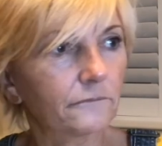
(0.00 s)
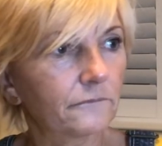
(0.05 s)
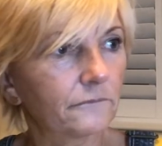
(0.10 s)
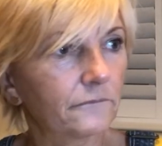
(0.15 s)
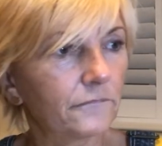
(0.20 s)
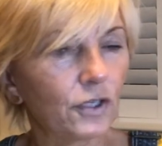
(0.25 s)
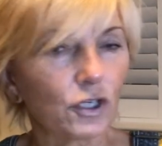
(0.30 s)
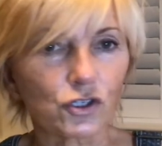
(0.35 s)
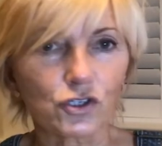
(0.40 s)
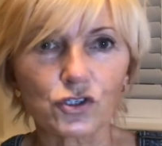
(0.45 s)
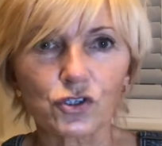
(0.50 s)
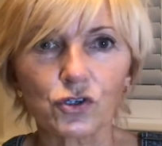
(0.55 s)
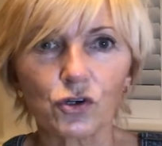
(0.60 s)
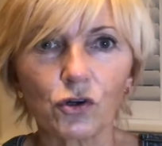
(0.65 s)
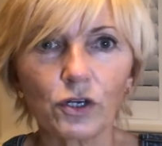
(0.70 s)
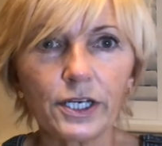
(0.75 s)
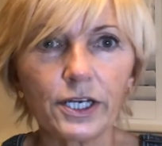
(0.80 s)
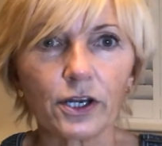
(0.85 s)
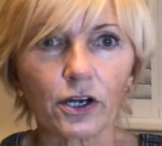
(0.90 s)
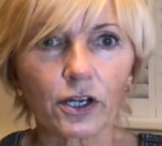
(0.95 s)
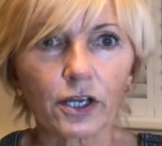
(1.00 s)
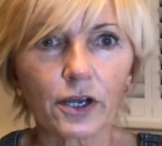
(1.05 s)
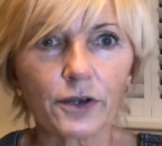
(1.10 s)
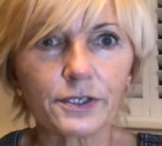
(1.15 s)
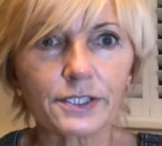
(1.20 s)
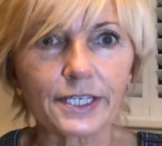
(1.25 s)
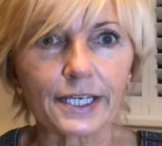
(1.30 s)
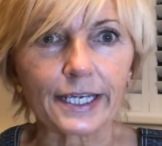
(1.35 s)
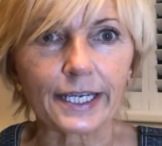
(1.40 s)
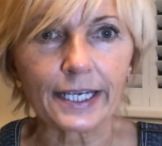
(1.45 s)
You're surely not going
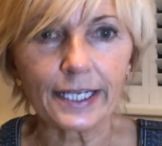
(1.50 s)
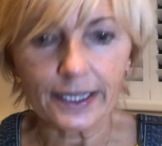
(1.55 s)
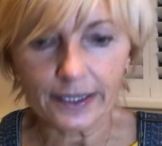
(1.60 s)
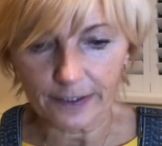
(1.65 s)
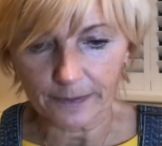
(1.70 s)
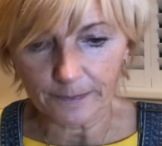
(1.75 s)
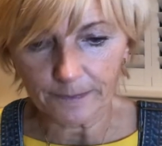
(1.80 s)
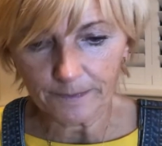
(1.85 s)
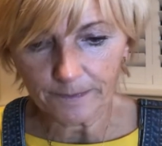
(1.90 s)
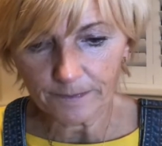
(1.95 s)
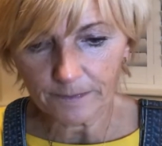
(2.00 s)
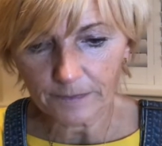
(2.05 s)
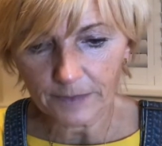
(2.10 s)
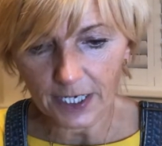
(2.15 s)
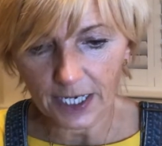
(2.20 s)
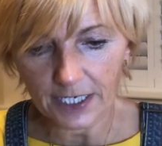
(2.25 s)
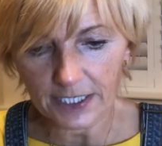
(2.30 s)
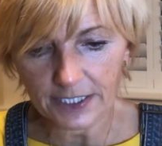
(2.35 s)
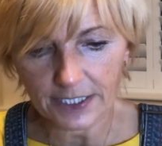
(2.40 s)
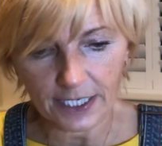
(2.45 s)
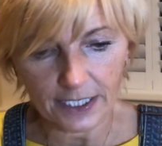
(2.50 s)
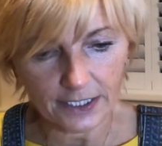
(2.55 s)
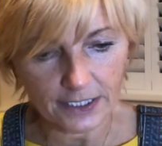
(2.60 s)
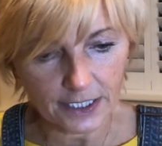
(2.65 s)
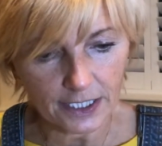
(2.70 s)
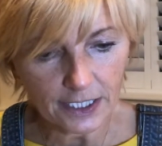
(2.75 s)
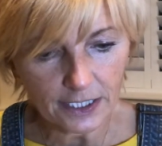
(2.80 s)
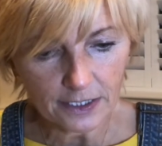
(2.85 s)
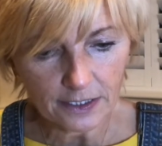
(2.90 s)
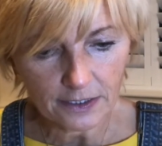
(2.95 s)
to eat them? Asked
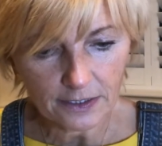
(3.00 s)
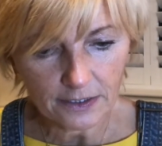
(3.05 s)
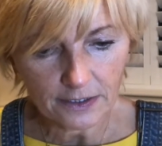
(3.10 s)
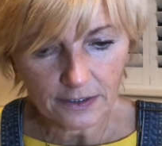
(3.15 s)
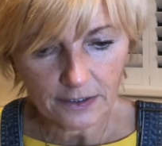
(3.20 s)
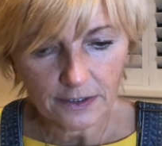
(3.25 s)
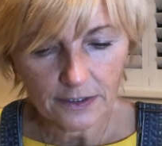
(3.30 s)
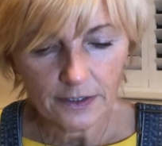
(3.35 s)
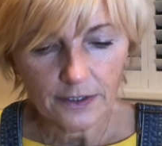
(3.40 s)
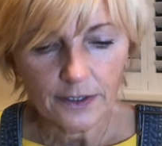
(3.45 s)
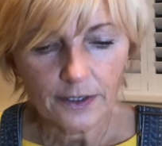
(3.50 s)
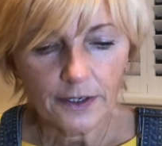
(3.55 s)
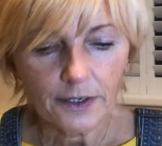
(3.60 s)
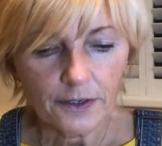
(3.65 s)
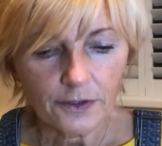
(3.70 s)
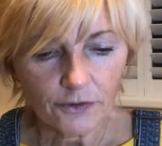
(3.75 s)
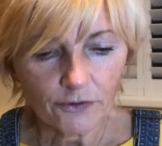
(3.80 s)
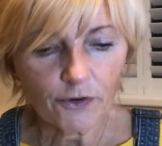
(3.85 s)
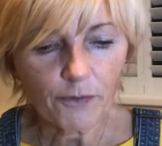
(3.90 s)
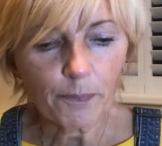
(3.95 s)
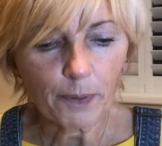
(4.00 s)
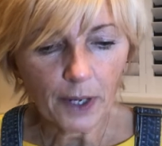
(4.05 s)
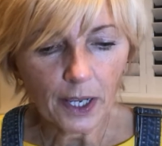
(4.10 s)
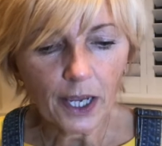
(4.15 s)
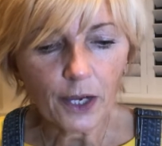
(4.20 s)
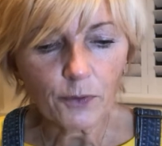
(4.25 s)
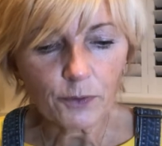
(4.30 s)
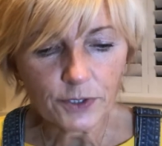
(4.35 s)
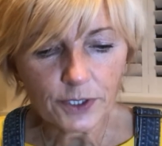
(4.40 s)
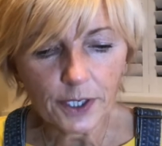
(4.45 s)
Andy. The reply
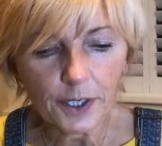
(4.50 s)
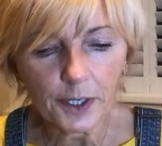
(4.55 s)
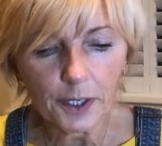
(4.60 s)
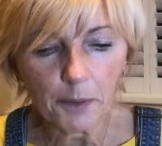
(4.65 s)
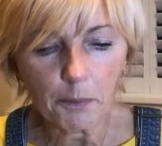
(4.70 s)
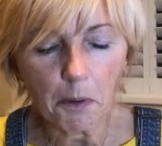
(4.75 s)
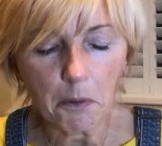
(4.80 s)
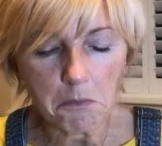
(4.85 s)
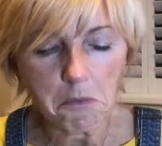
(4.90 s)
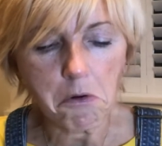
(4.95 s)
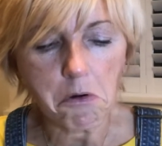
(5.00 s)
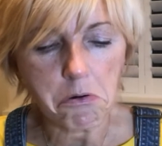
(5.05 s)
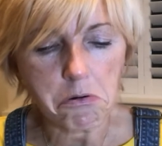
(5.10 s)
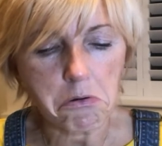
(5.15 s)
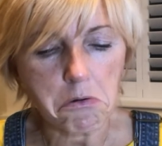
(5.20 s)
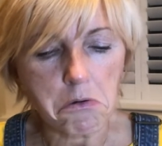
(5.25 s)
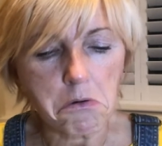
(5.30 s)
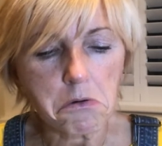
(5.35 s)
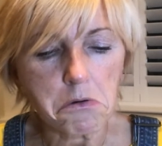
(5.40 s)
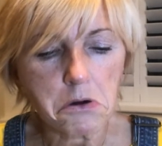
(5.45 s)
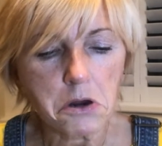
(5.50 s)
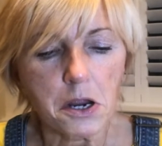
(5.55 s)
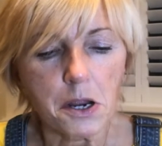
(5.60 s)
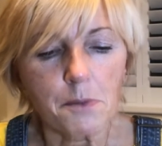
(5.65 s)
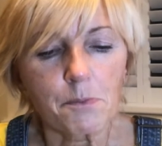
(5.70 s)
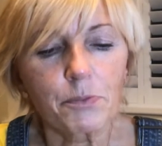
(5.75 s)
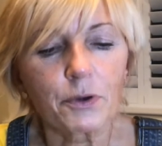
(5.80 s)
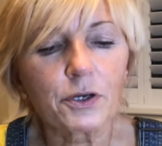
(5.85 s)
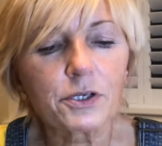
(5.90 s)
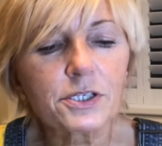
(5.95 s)
was a little bit muffled,
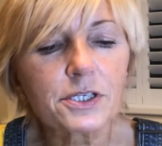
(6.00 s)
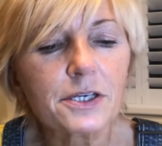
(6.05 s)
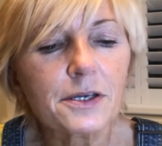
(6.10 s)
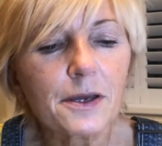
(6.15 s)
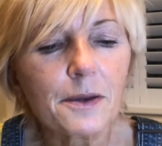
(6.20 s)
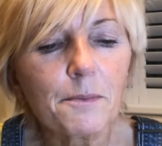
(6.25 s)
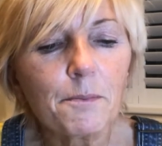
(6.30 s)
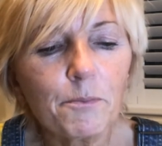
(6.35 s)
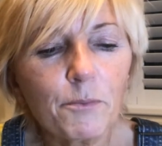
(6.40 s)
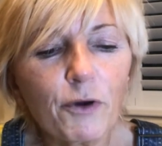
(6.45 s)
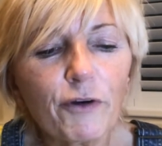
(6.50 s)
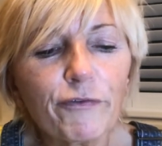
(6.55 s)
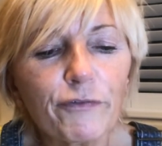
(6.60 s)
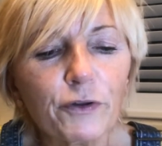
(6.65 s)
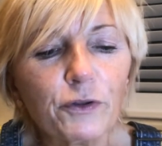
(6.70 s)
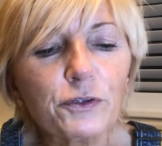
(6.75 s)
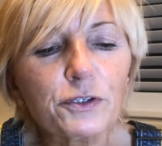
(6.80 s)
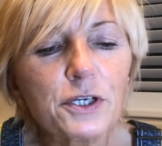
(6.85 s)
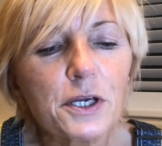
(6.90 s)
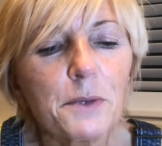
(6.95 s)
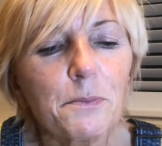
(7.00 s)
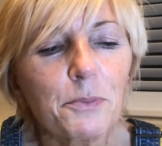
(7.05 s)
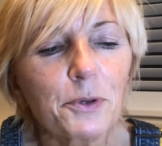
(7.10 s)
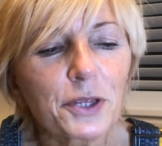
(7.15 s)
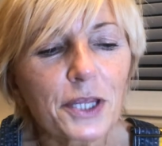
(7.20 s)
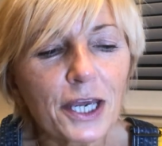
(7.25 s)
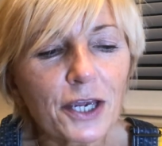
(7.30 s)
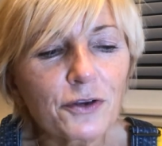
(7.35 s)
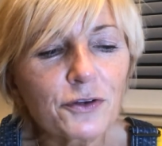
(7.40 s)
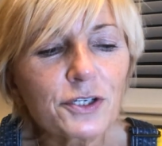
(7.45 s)
but
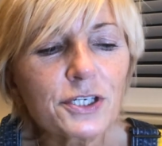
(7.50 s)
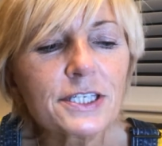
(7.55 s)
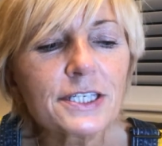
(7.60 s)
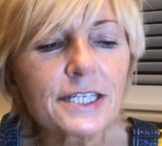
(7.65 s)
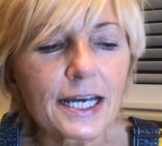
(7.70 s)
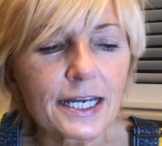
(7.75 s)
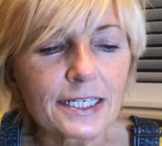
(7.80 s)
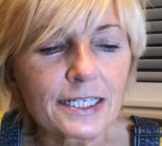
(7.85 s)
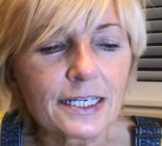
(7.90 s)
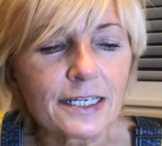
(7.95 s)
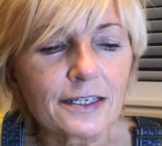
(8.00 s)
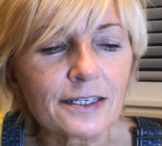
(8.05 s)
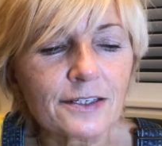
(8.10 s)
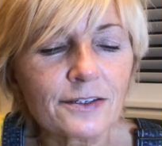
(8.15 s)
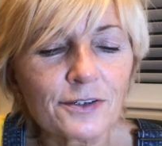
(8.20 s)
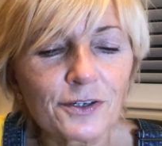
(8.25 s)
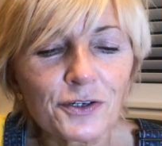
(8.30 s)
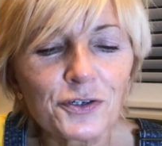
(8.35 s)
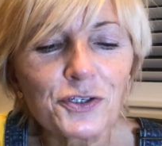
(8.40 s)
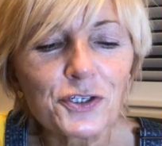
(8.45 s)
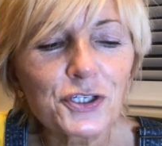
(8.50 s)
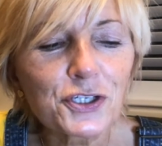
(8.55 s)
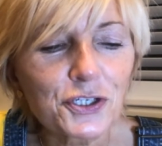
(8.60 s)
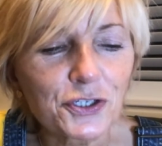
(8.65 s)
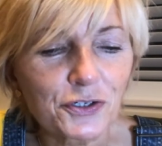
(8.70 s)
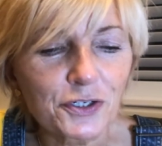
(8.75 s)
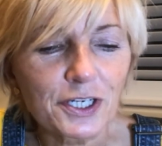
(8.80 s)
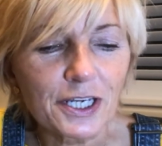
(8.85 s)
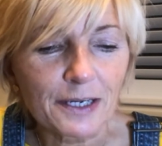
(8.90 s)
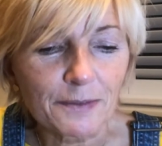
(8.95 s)
they
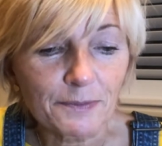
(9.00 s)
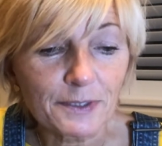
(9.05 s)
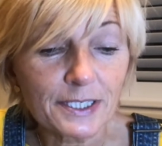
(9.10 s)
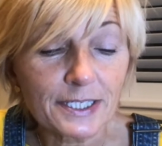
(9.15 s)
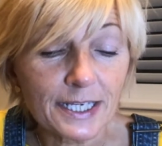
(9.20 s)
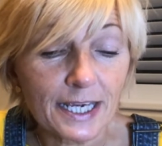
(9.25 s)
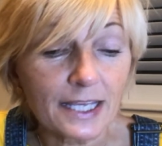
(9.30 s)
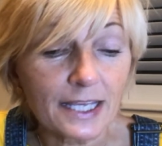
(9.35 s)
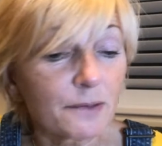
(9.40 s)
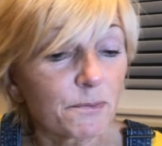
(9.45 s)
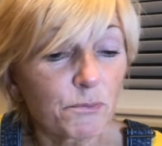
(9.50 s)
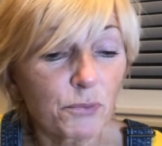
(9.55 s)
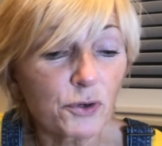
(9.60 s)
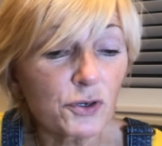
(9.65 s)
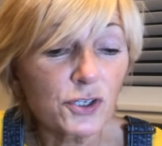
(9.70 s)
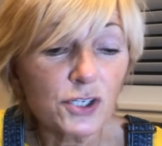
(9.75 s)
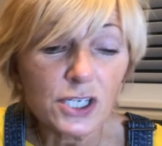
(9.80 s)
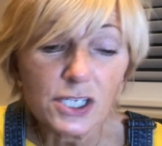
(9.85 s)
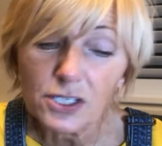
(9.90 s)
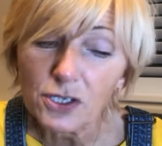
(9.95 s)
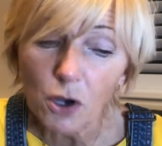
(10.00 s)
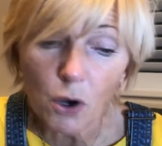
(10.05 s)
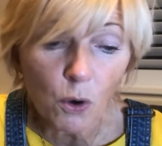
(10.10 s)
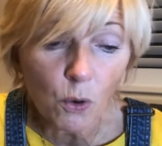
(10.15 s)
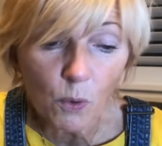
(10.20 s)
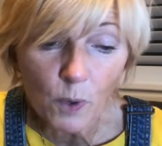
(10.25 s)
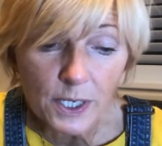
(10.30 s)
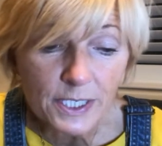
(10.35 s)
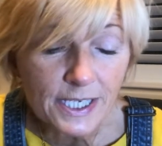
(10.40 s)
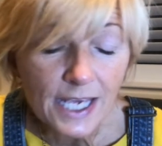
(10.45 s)
understood him to say Bunjees
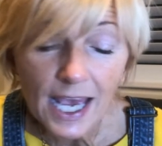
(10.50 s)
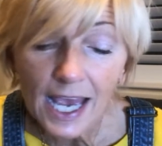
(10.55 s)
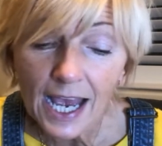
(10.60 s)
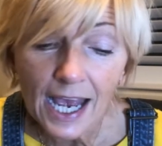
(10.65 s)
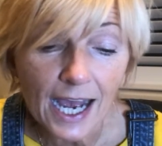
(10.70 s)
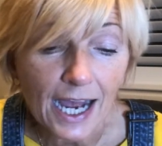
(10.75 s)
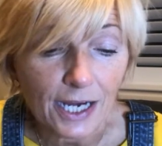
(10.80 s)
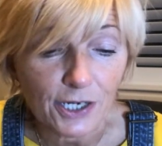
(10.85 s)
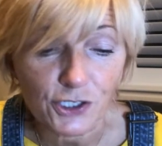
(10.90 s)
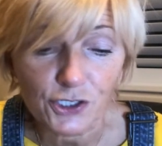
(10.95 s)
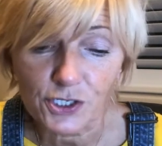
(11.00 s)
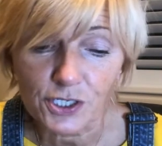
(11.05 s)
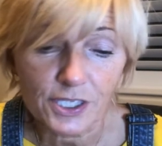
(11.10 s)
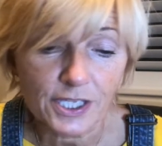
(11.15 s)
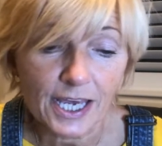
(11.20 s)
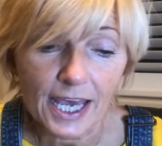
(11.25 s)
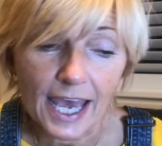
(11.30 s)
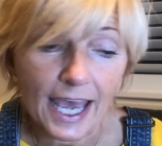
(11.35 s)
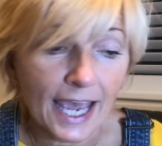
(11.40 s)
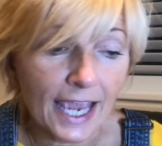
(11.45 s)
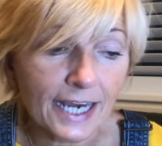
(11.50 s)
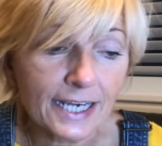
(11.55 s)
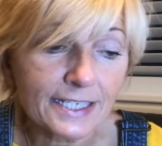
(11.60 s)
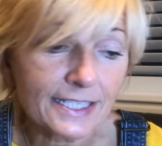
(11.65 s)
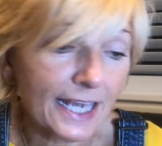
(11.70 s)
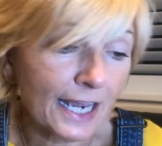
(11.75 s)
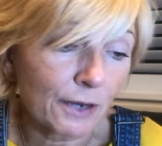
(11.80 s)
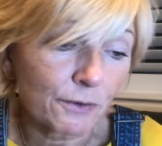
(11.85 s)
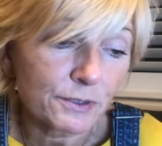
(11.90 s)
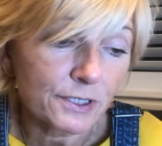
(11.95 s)
always hatched their eggs
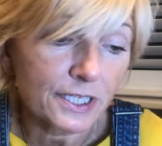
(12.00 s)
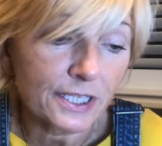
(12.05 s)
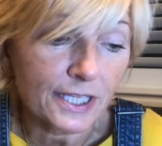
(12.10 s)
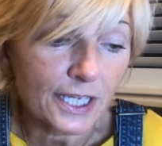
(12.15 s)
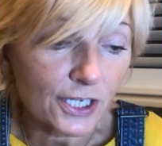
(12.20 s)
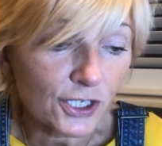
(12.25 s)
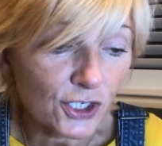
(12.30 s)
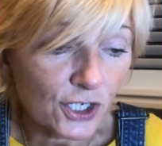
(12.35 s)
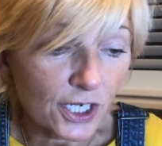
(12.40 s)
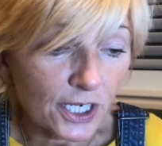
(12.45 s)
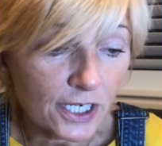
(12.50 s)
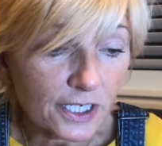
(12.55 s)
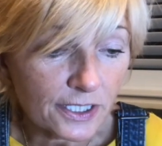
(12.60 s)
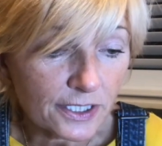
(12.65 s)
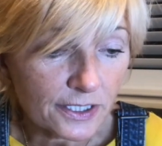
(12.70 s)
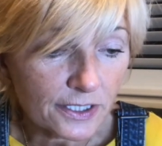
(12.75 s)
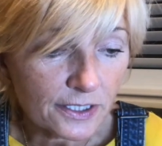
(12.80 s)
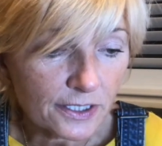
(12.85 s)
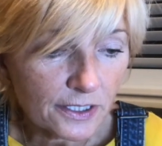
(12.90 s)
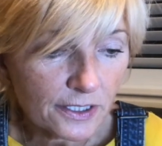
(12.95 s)
out in their cheeks.